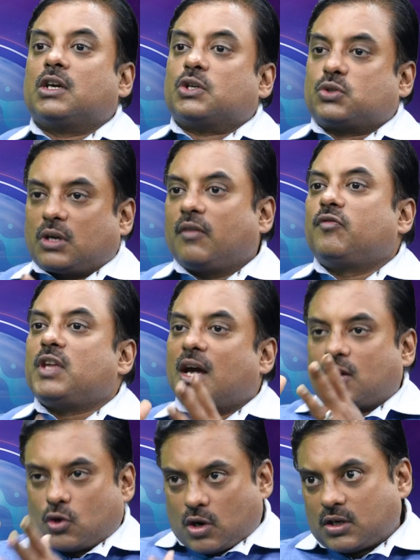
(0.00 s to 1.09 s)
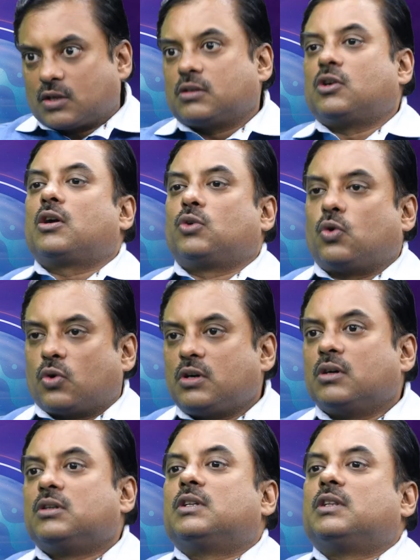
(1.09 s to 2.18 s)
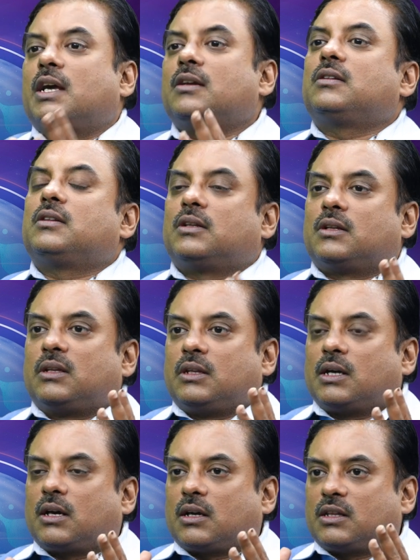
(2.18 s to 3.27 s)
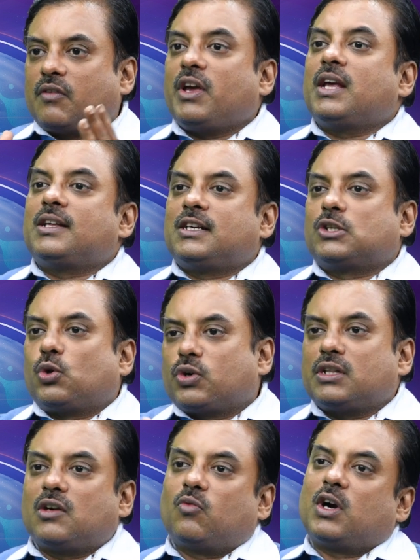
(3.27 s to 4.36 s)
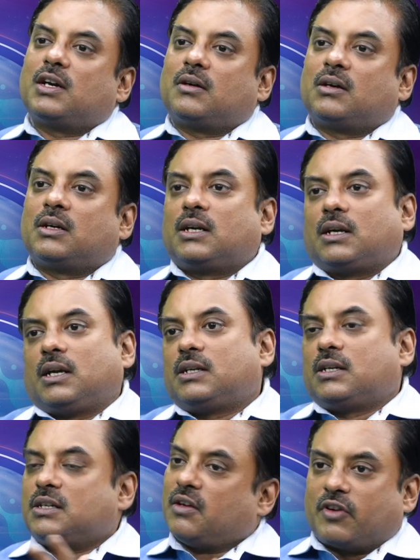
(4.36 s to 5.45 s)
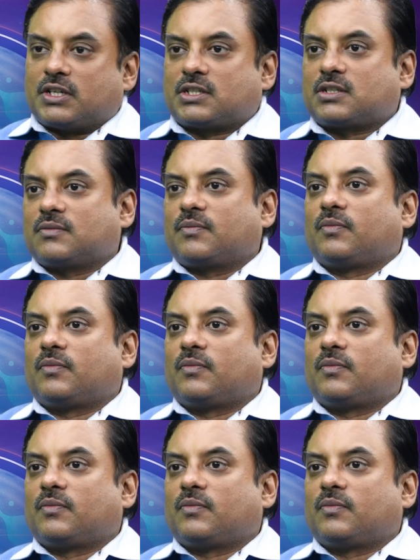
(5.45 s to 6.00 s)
So if they are not good, then the way he is looking the world, it differs.